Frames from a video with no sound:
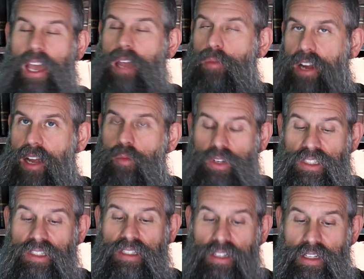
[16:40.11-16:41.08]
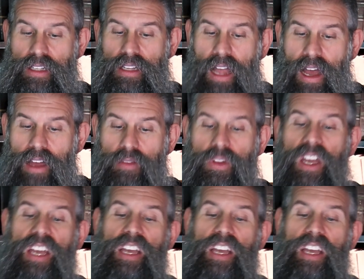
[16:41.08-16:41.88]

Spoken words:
Abraham, was still alive,